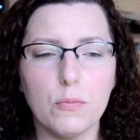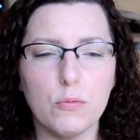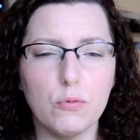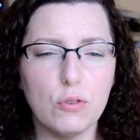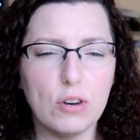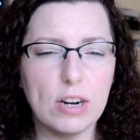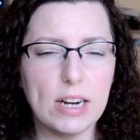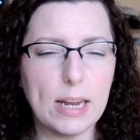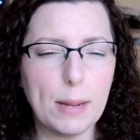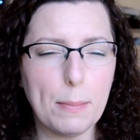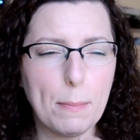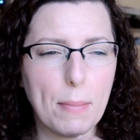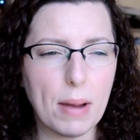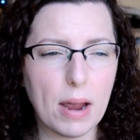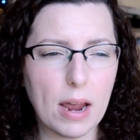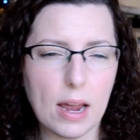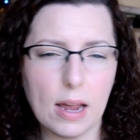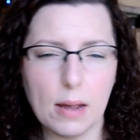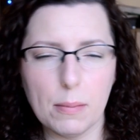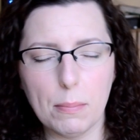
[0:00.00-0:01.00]
Really
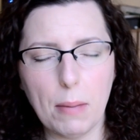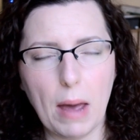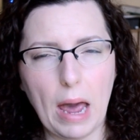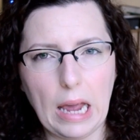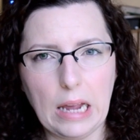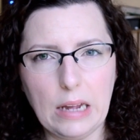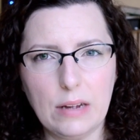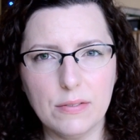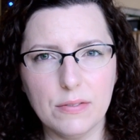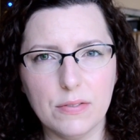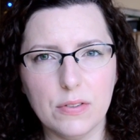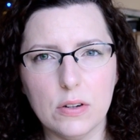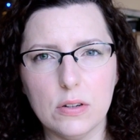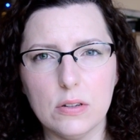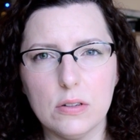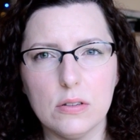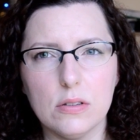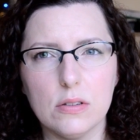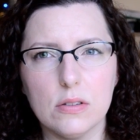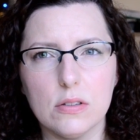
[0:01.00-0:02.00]
big,
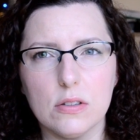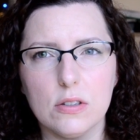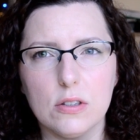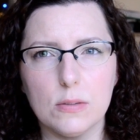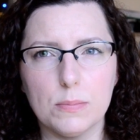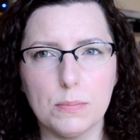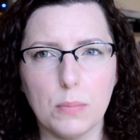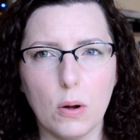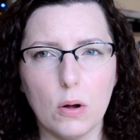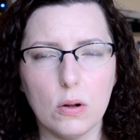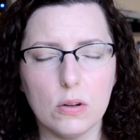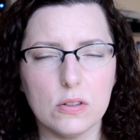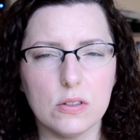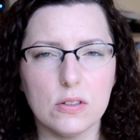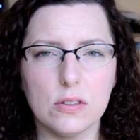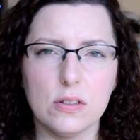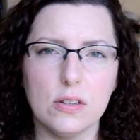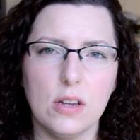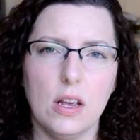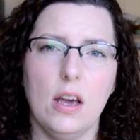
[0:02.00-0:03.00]
painful
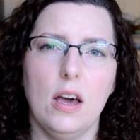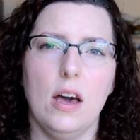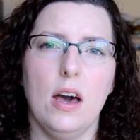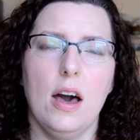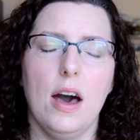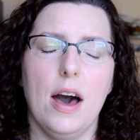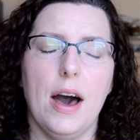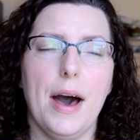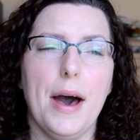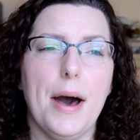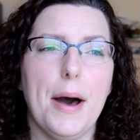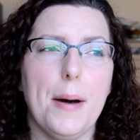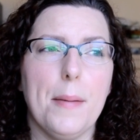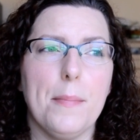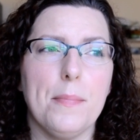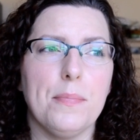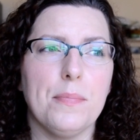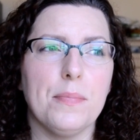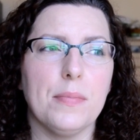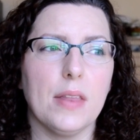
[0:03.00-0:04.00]
spots.
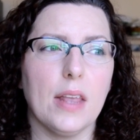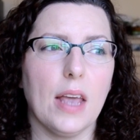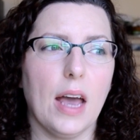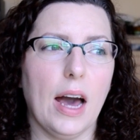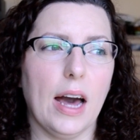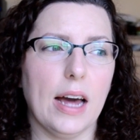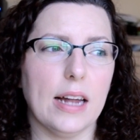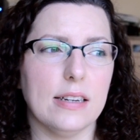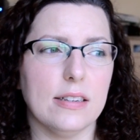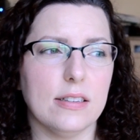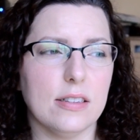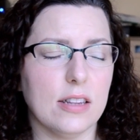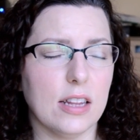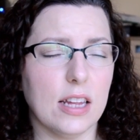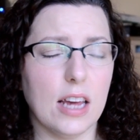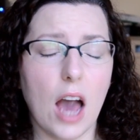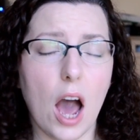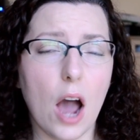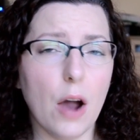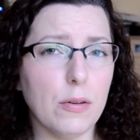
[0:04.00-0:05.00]
And
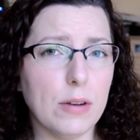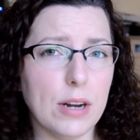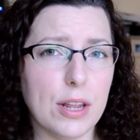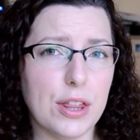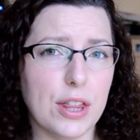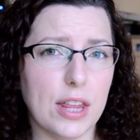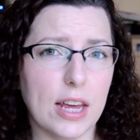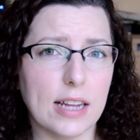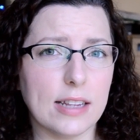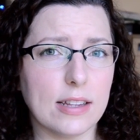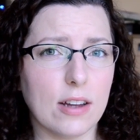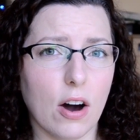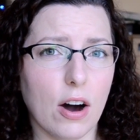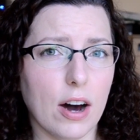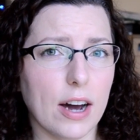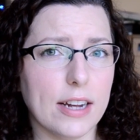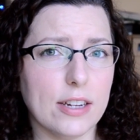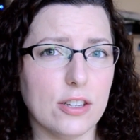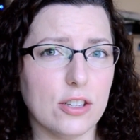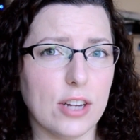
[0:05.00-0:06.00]
the only thing that
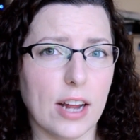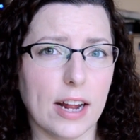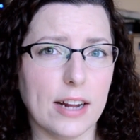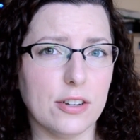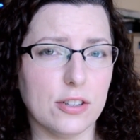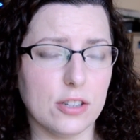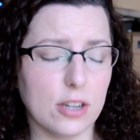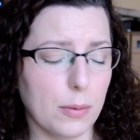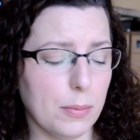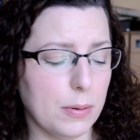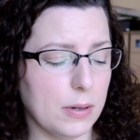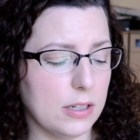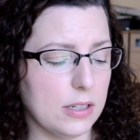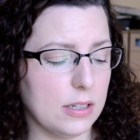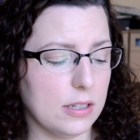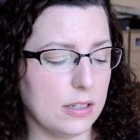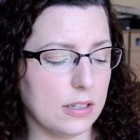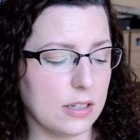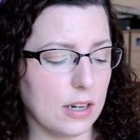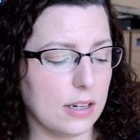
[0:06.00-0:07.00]
I changed up
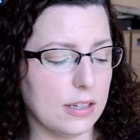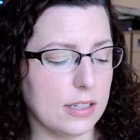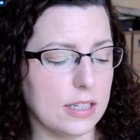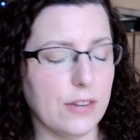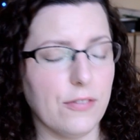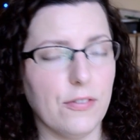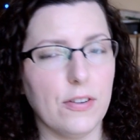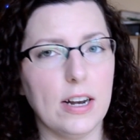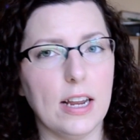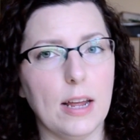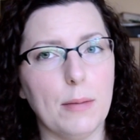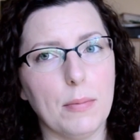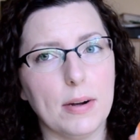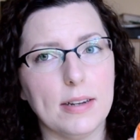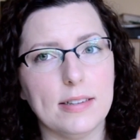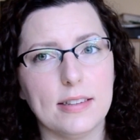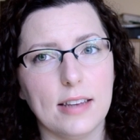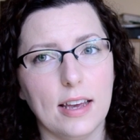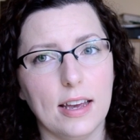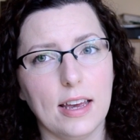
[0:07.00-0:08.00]
and done differently in my
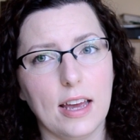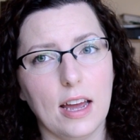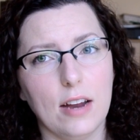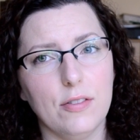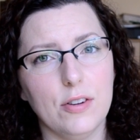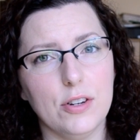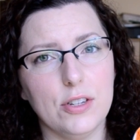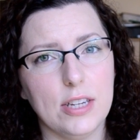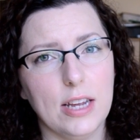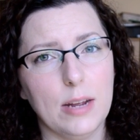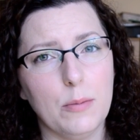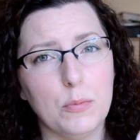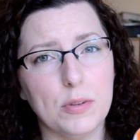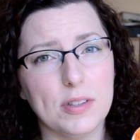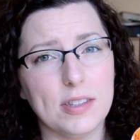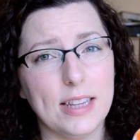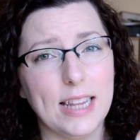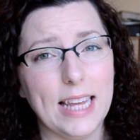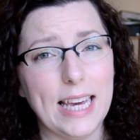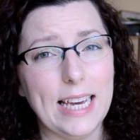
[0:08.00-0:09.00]
skincare routine was
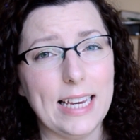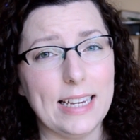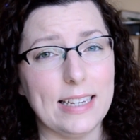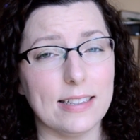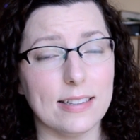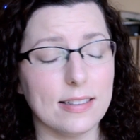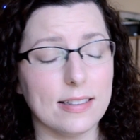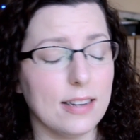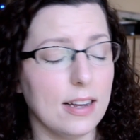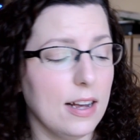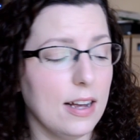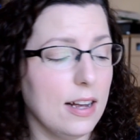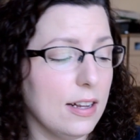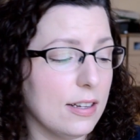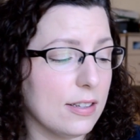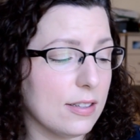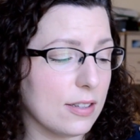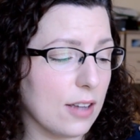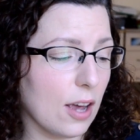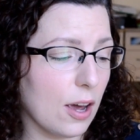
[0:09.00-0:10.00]
these.
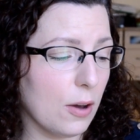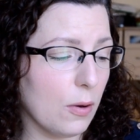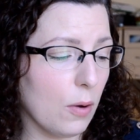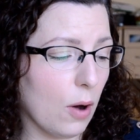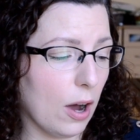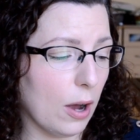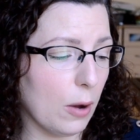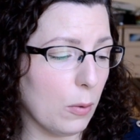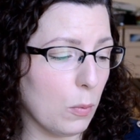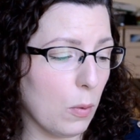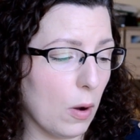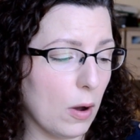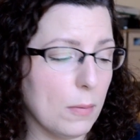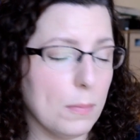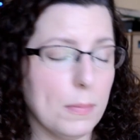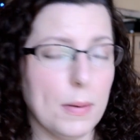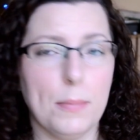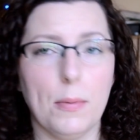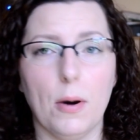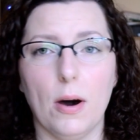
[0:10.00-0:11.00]
So I won't
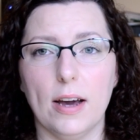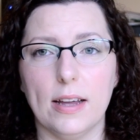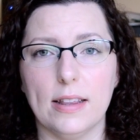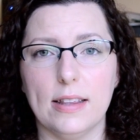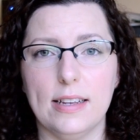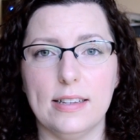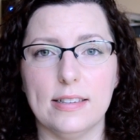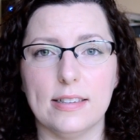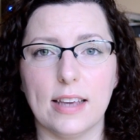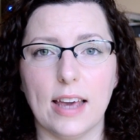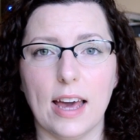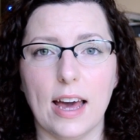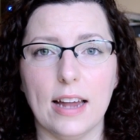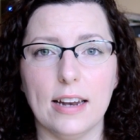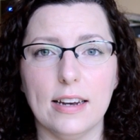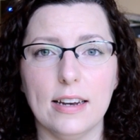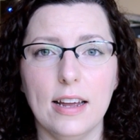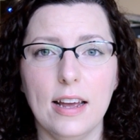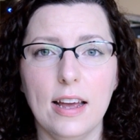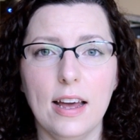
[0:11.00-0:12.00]
be buying these
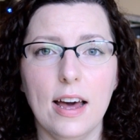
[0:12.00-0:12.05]
again.